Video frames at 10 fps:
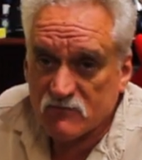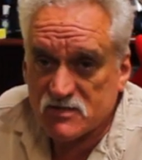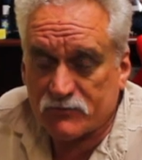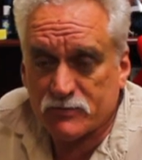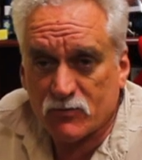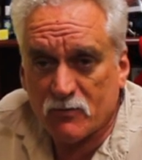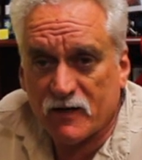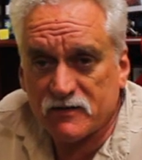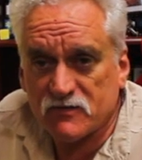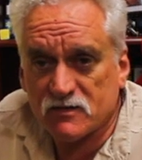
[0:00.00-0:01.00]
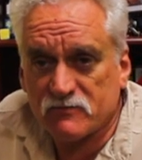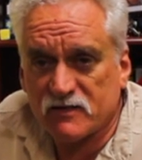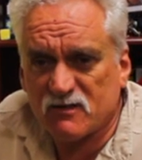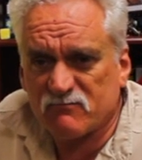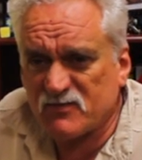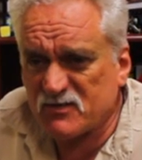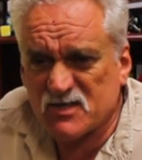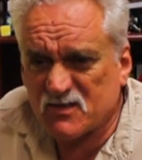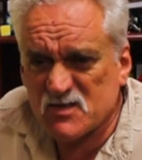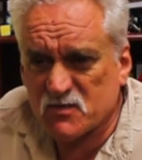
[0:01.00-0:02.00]
Some people may eat them. They're not very
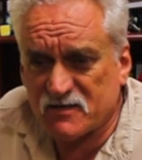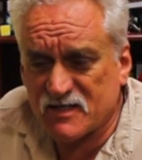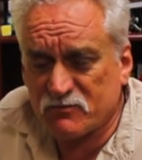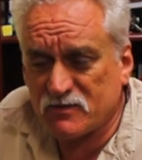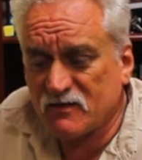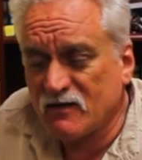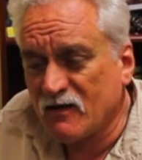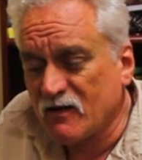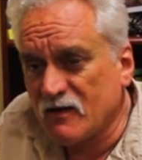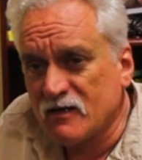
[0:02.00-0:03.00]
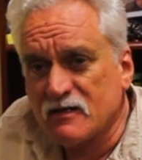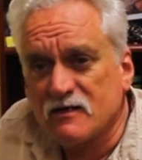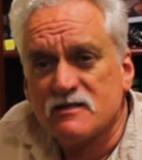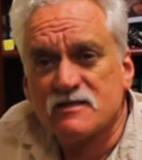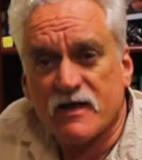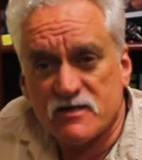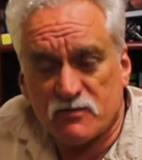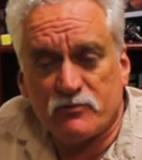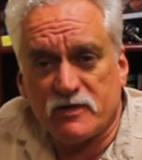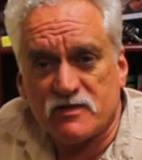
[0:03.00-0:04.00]
nice when they're that big. Take
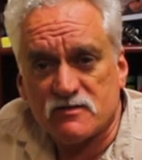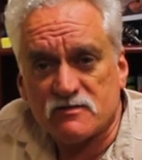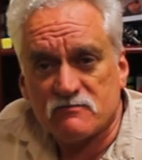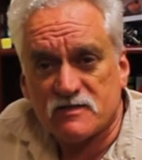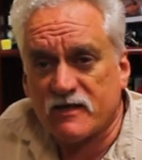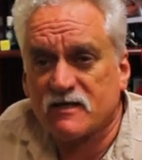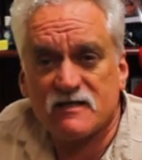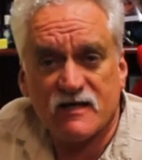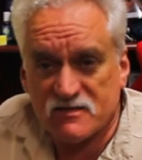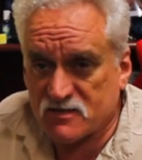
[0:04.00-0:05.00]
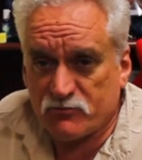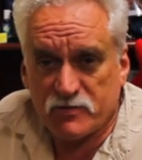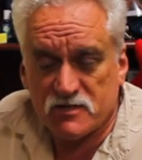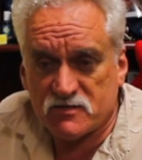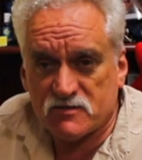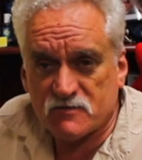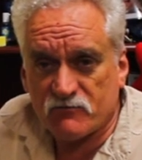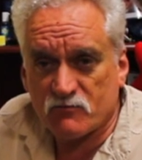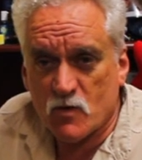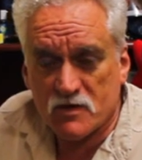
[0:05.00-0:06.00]
some pictures. Take a dozen pictures.
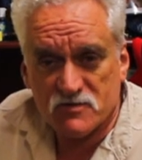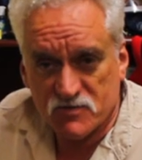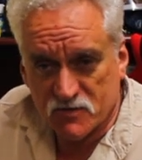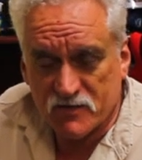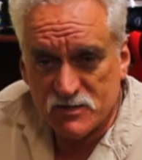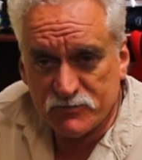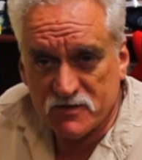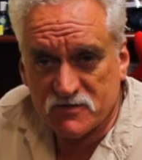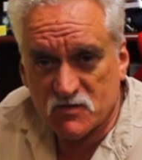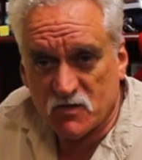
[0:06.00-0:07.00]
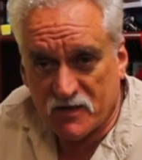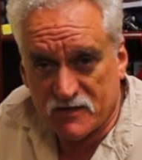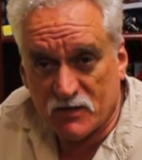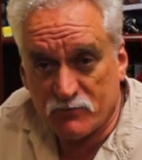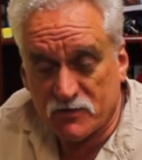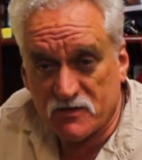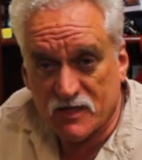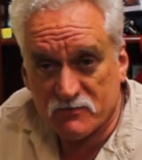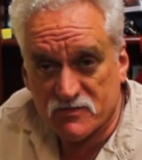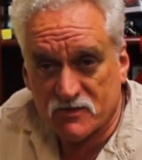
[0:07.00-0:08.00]
1 or 2 of those pictures will end up
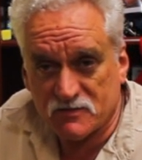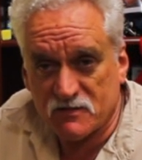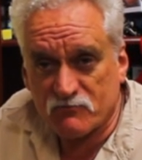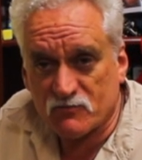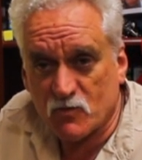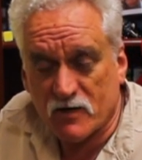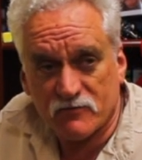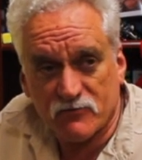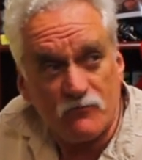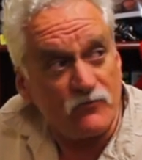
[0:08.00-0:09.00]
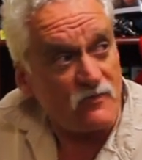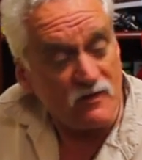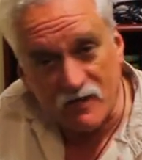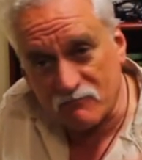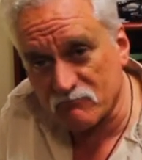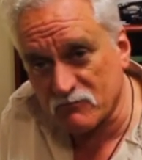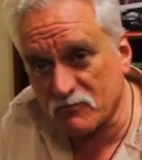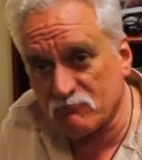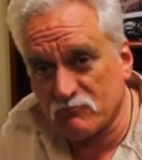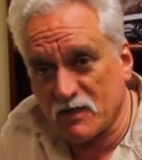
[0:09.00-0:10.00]
being absolutely wonderful. And
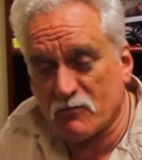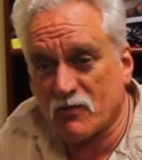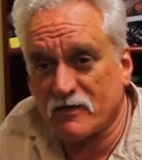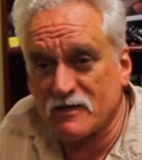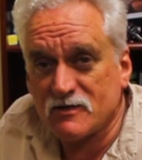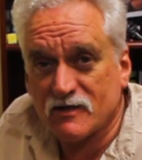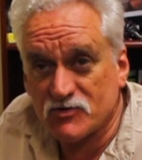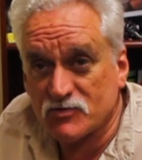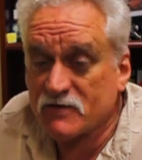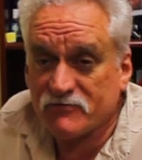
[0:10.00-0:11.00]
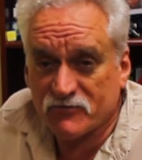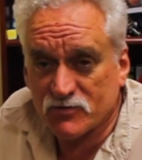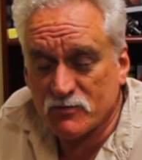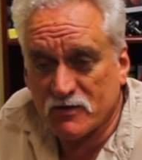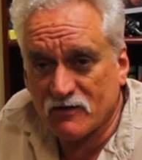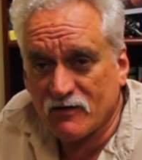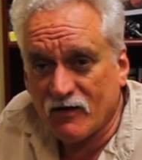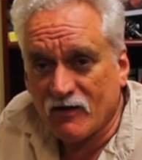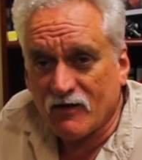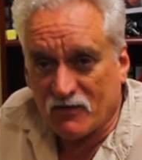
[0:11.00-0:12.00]
in my trophy room here,
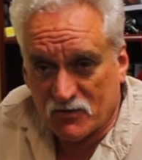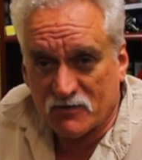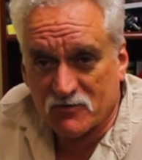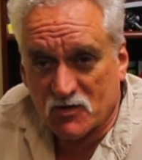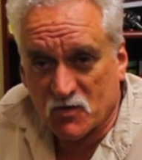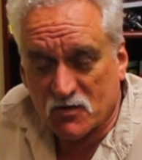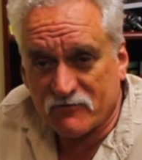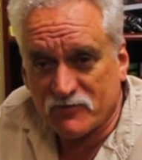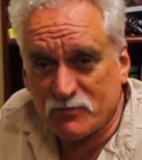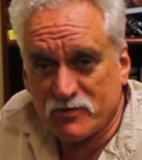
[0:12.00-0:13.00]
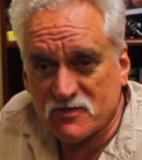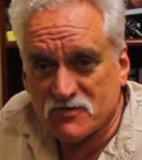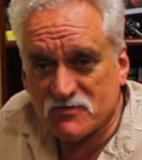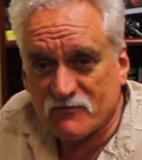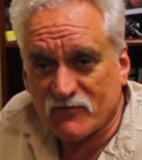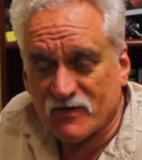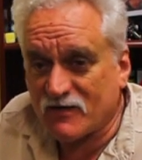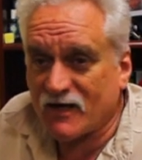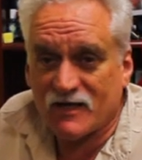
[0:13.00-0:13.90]
I've got quite a few pictures, and I